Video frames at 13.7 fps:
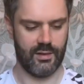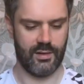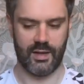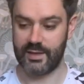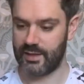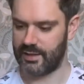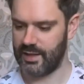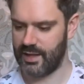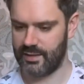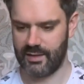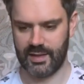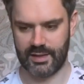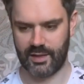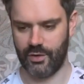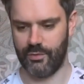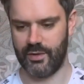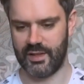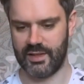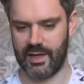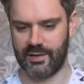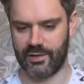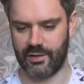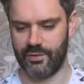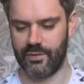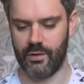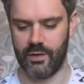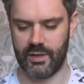As I said, let's go with the Sense
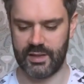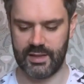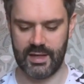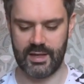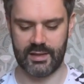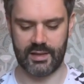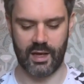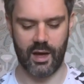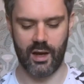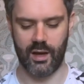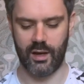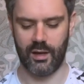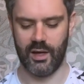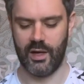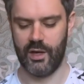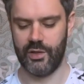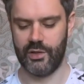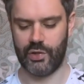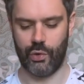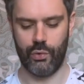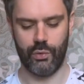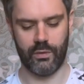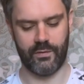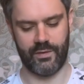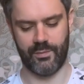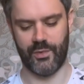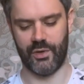controllers. These are two
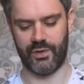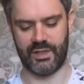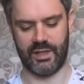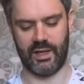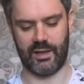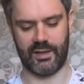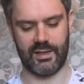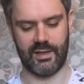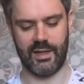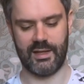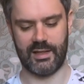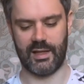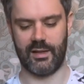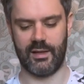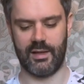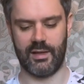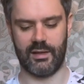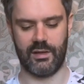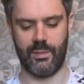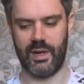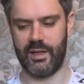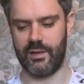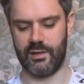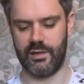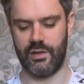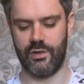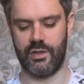of the most exciting things about
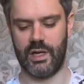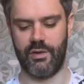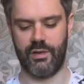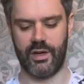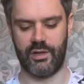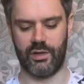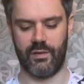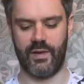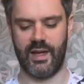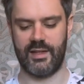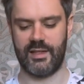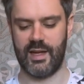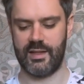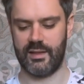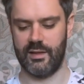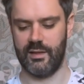this new generation of headset.